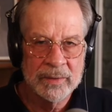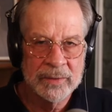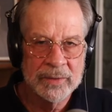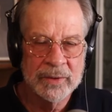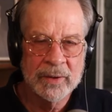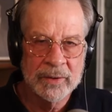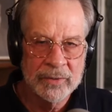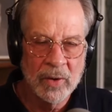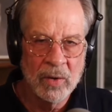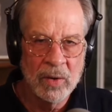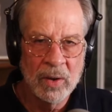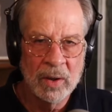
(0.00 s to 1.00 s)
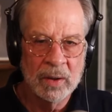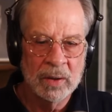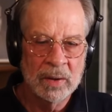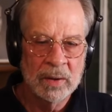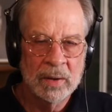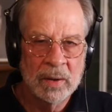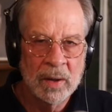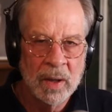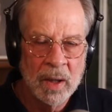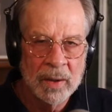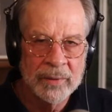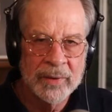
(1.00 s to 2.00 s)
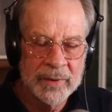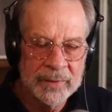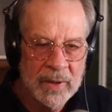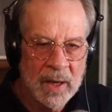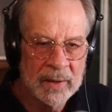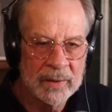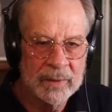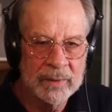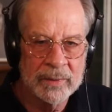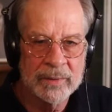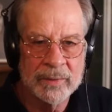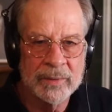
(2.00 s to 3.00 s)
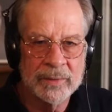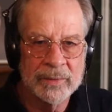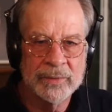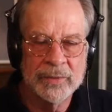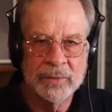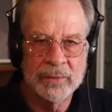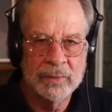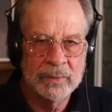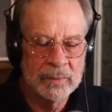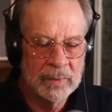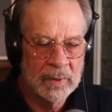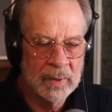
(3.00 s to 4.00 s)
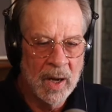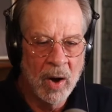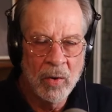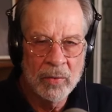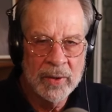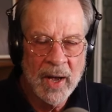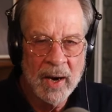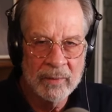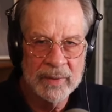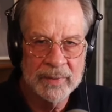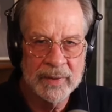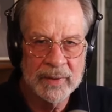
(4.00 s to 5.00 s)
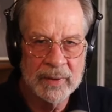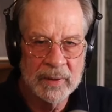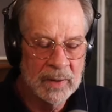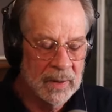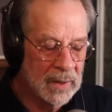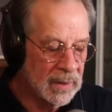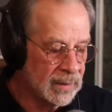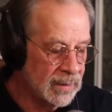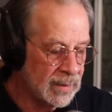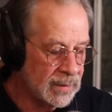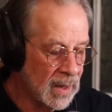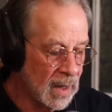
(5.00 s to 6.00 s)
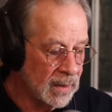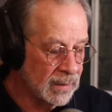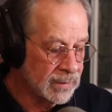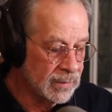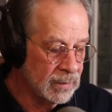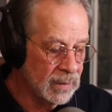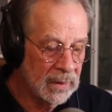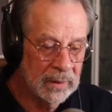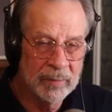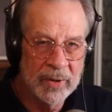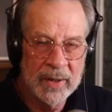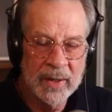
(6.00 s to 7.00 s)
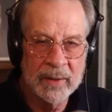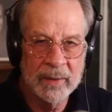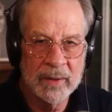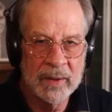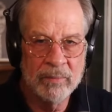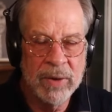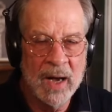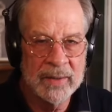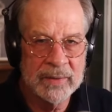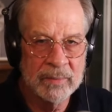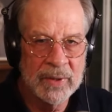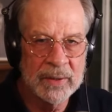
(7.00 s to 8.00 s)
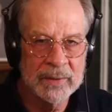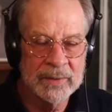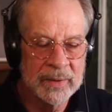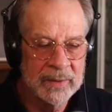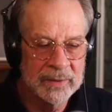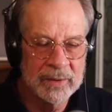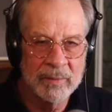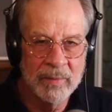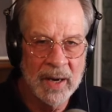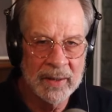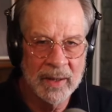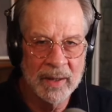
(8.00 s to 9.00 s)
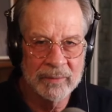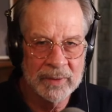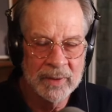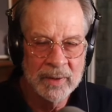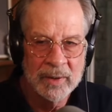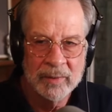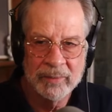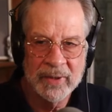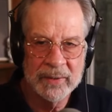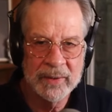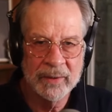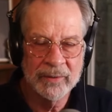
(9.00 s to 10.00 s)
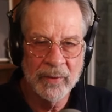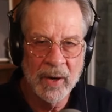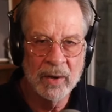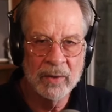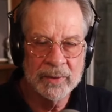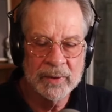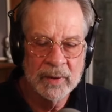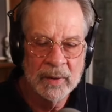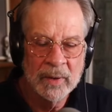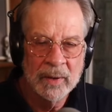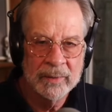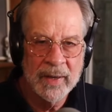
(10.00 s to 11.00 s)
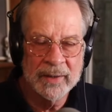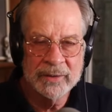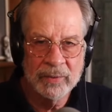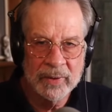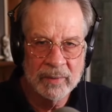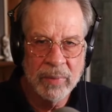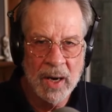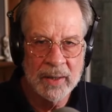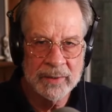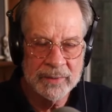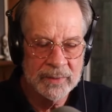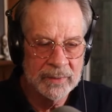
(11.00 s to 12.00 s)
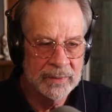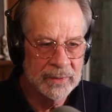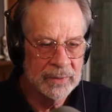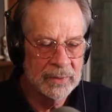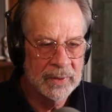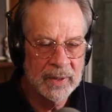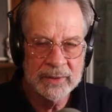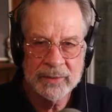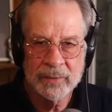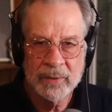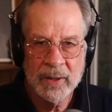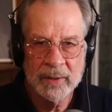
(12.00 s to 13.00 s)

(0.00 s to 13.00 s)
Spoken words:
to control, the desire to own everything, and the desire to eliminate any possibility that you might ever be dethroned. That's what empires do. And that's what I